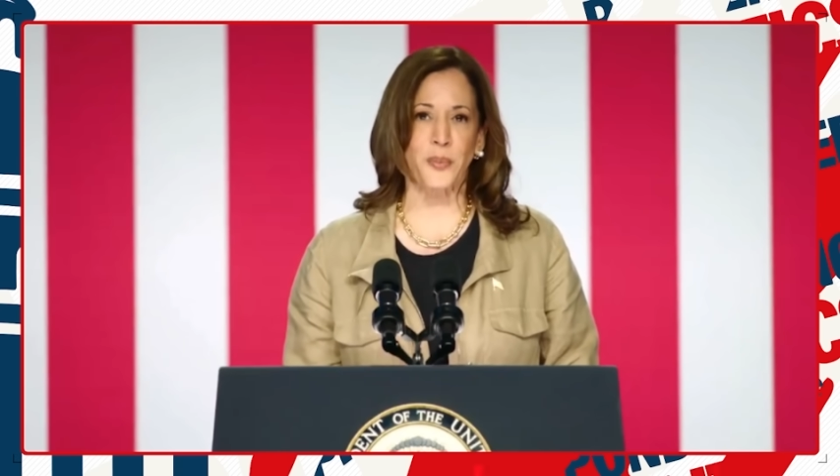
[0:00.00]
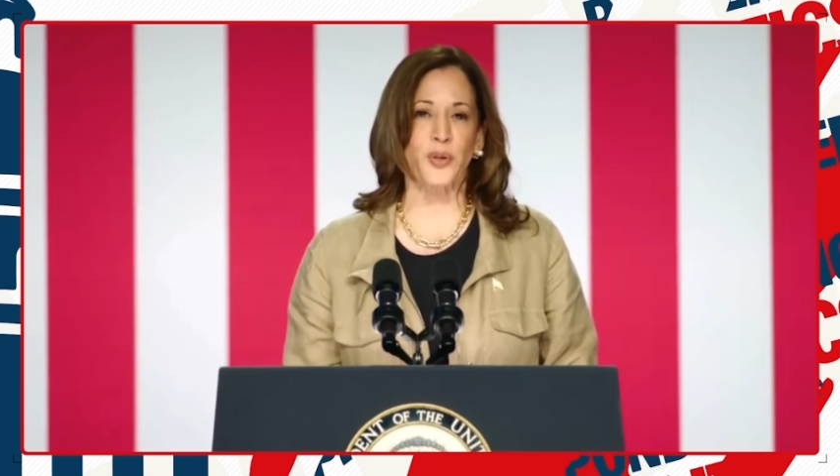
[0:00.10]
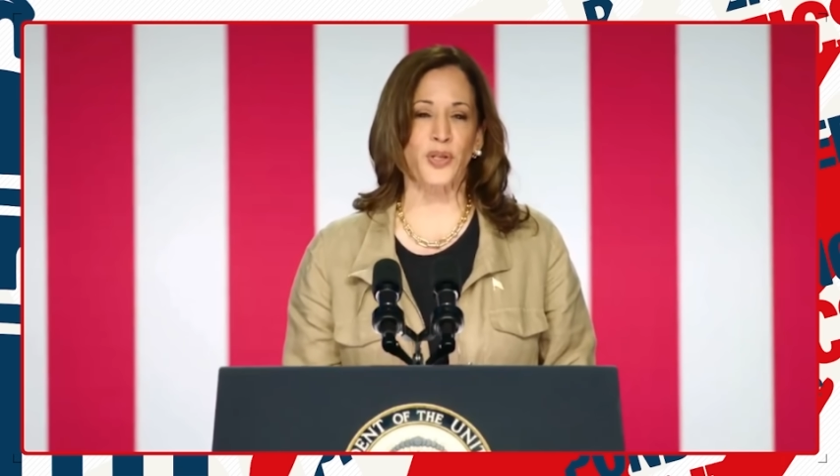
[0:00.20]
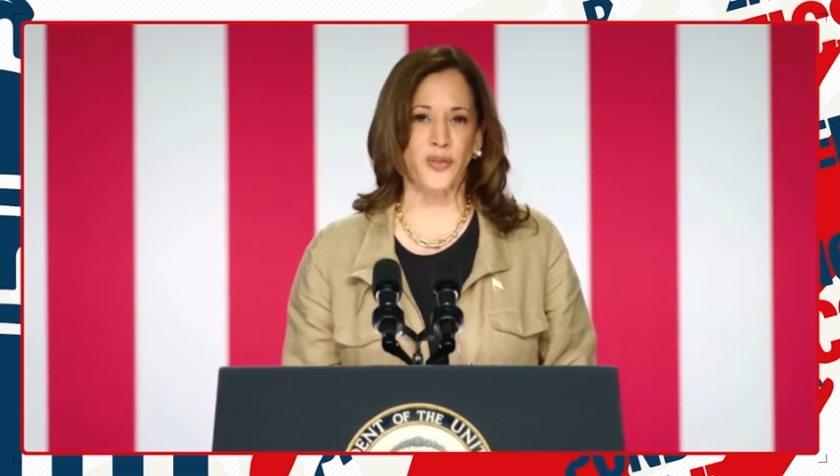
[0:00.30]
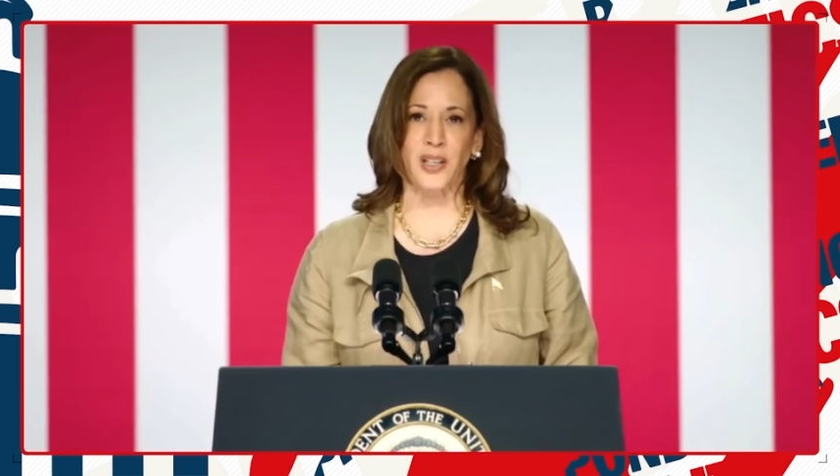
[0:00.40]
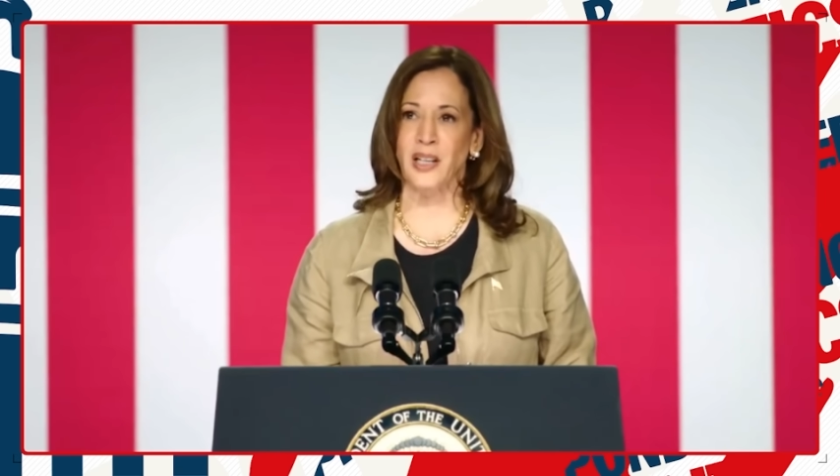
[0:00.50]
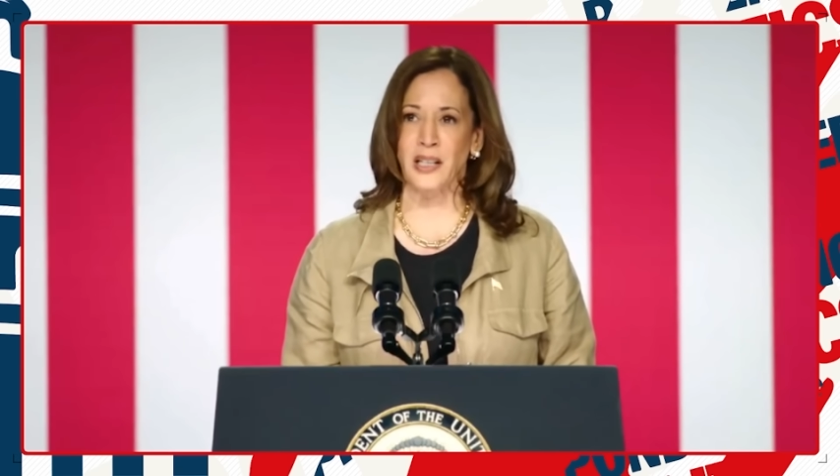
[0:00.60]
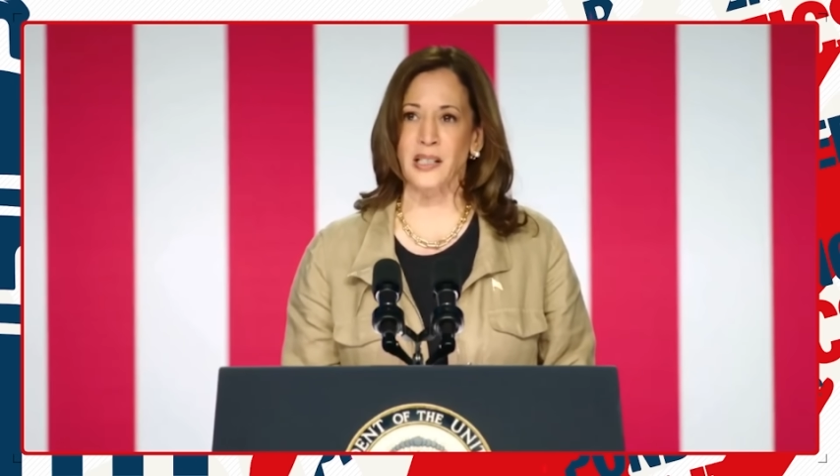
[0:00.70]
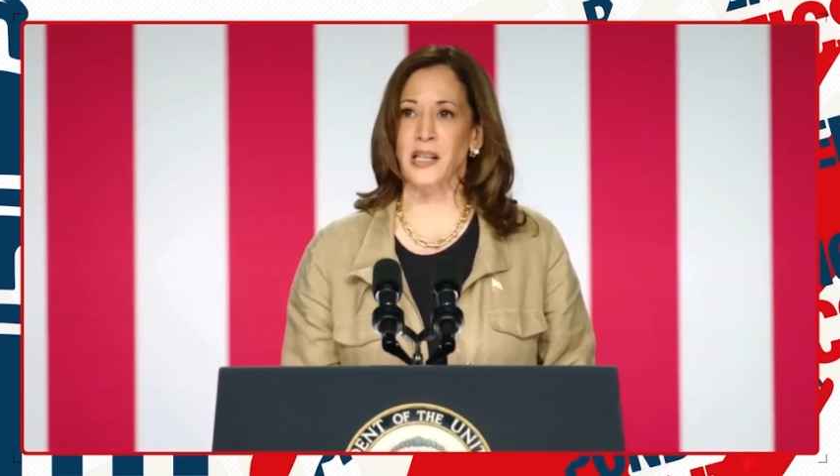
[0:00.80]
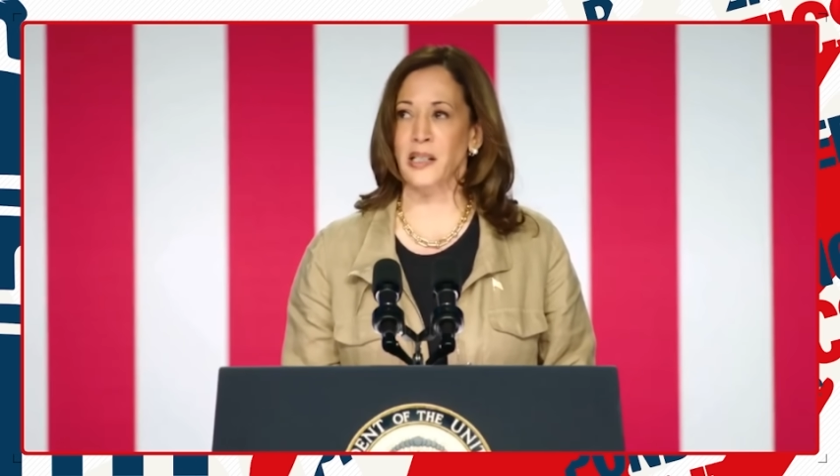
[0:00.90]
members of the
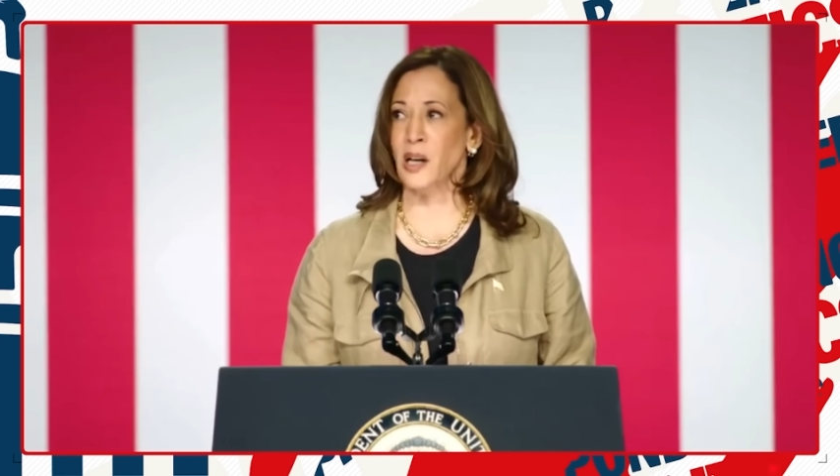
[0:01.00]
United States